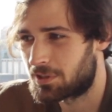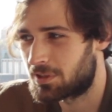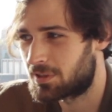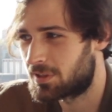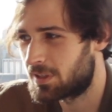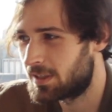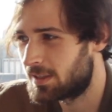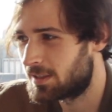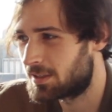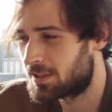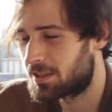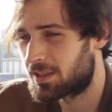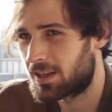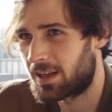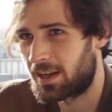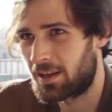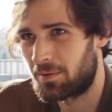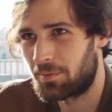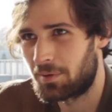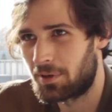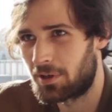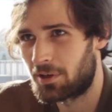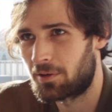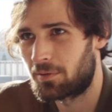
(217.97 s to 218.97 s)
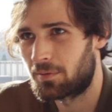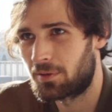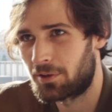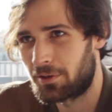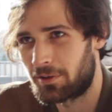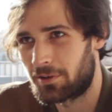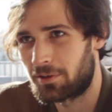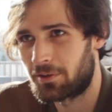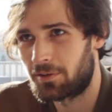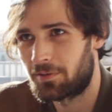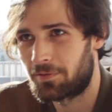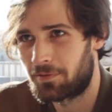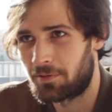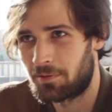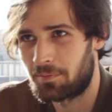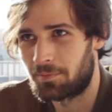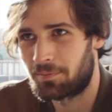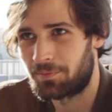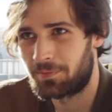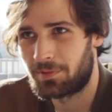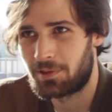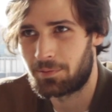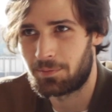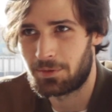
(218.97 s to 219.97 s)
each time, you know, learned from
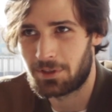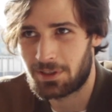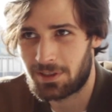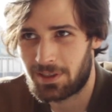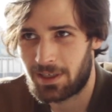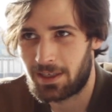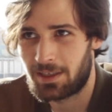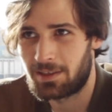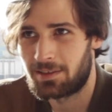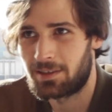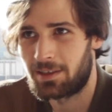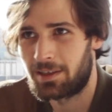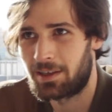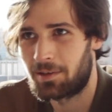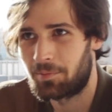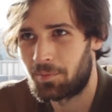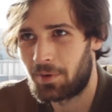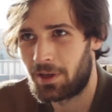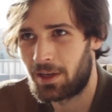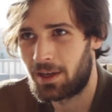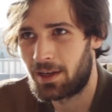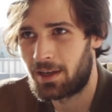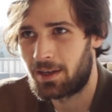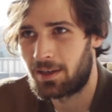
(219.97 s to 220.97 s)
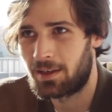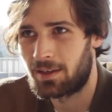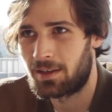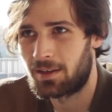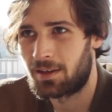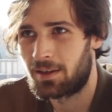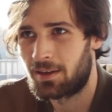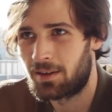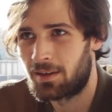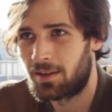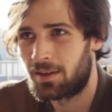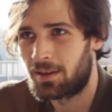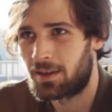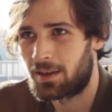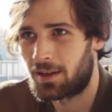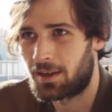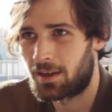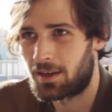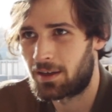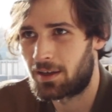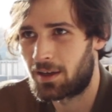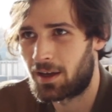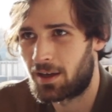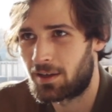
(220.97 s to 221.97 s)
the mistakes I had made, and kind
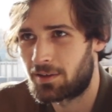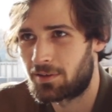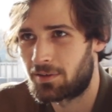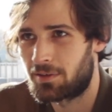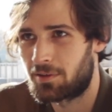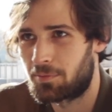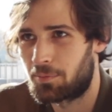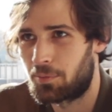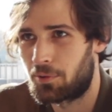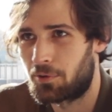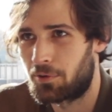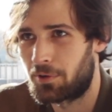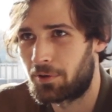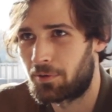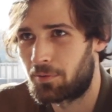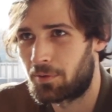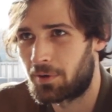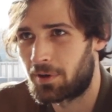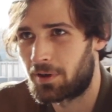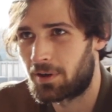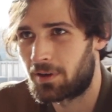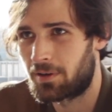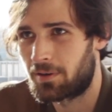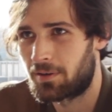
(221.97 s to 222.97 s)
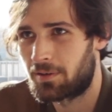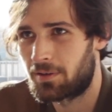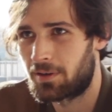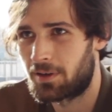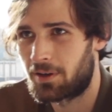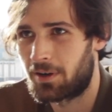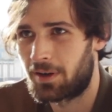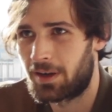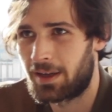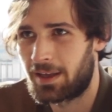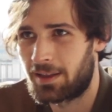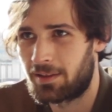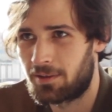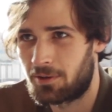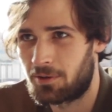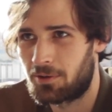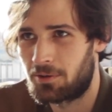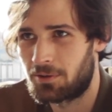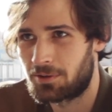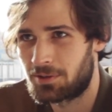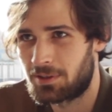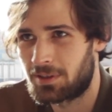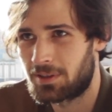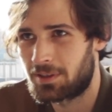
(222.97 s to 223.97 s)
of got to the point where, you know, I had the
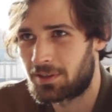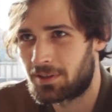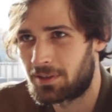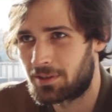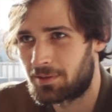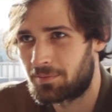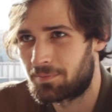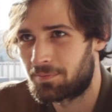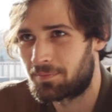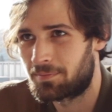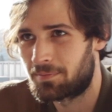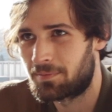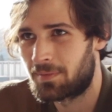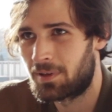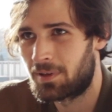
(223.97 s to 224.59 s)
whole system